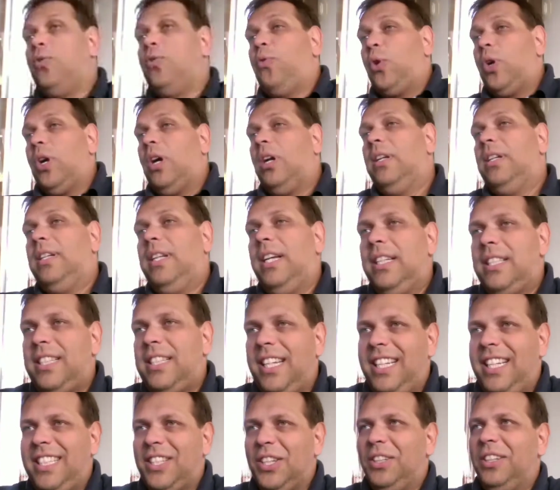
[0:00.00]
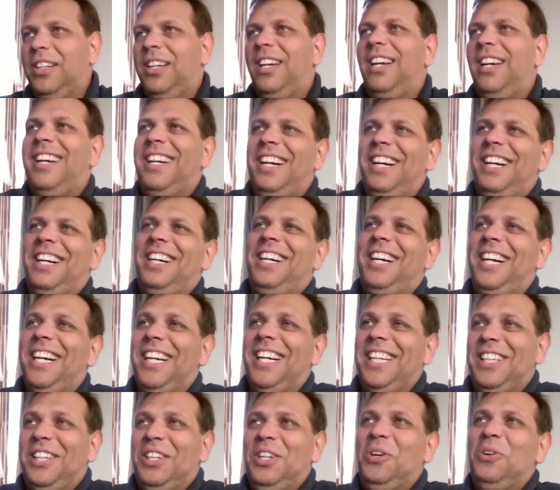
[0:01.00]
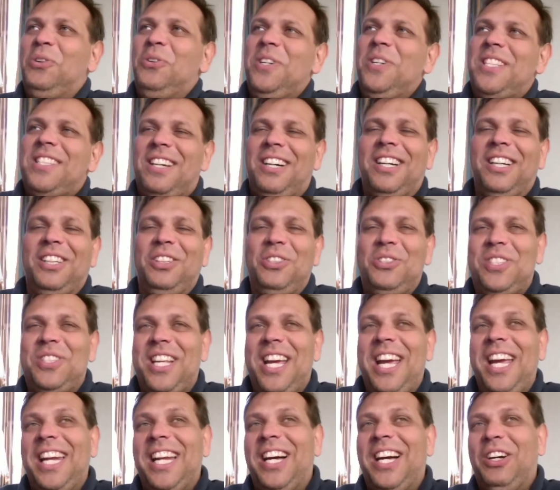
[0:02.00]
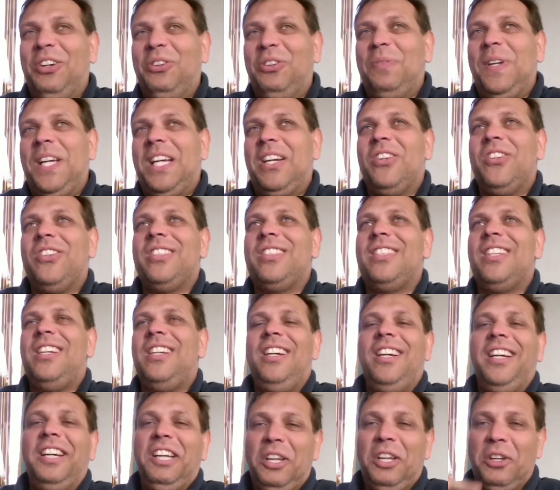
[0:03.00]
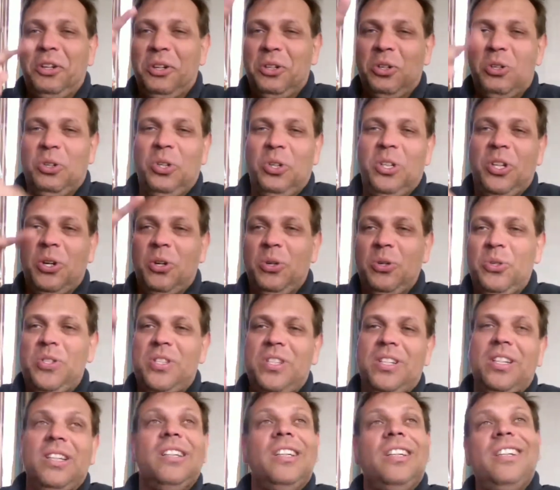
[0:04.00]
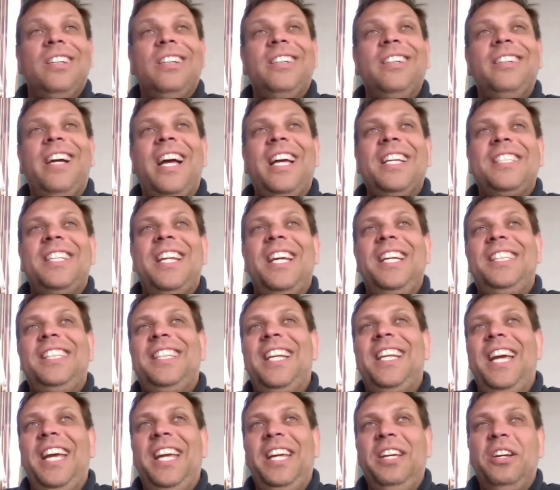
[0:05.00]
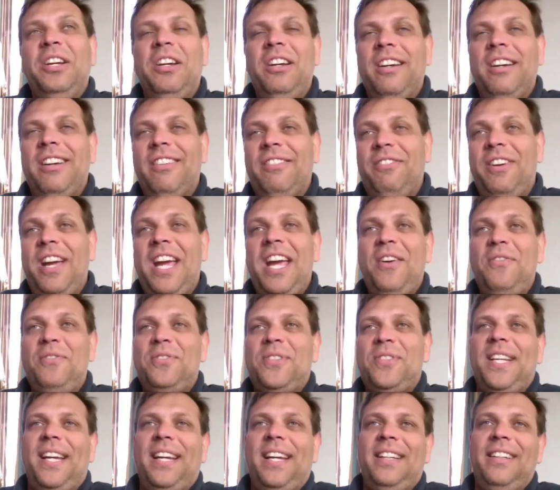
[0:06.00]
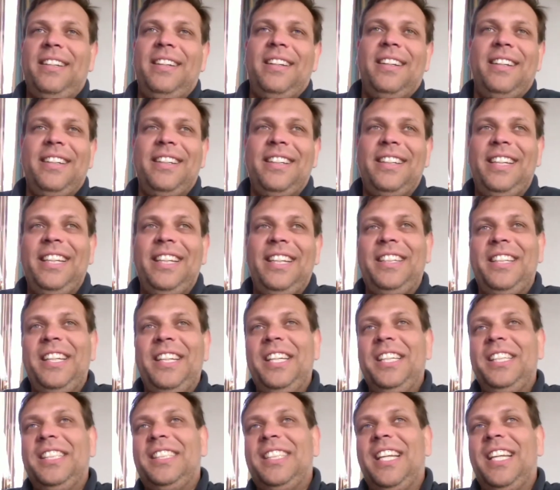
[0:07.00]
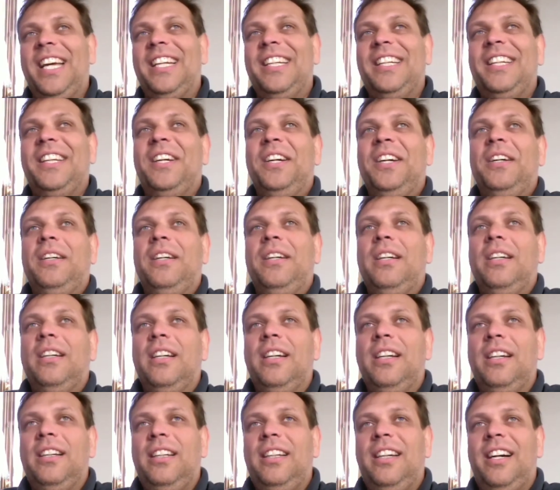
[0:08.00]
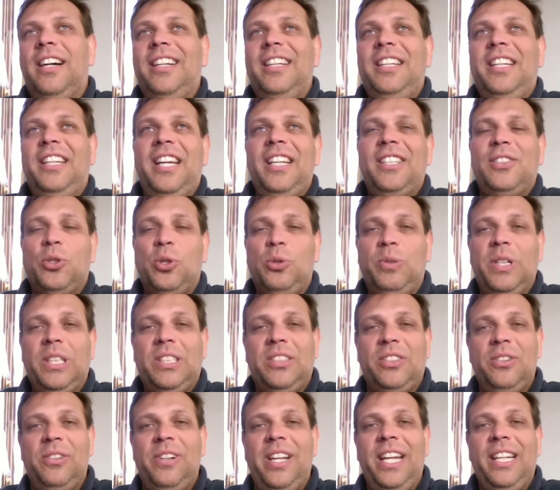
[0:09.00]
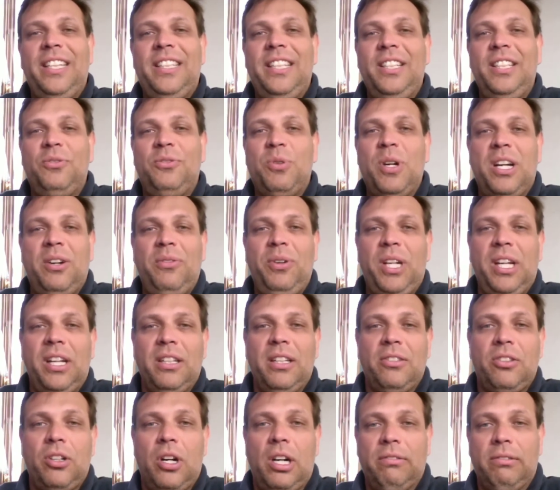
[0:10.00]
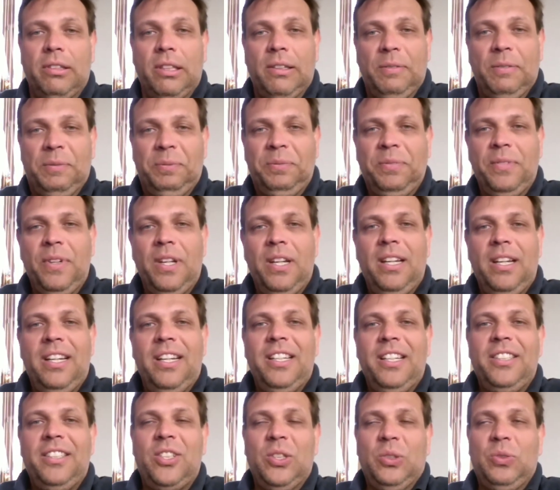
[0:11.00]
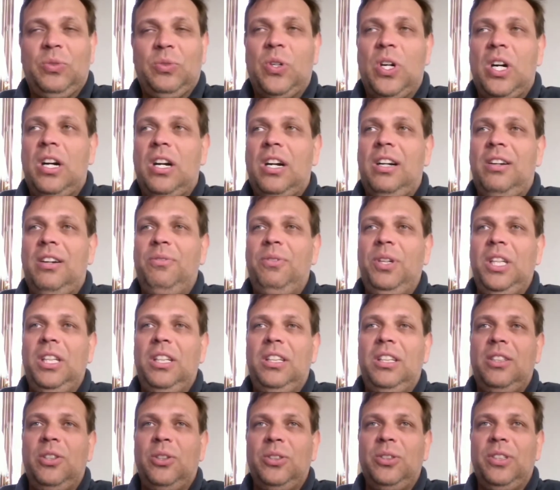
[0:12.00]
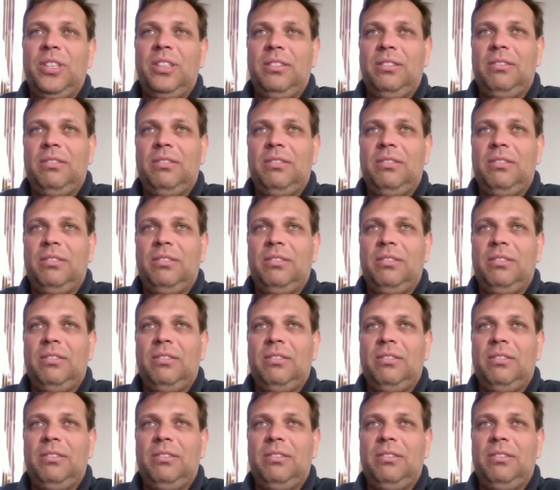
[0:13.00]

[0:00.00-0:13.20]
holiday season, I don't know, it's hard to say now because, you know, all those, as they say, waves and hittings, and the holiday is always related where we can travel. So far, we don't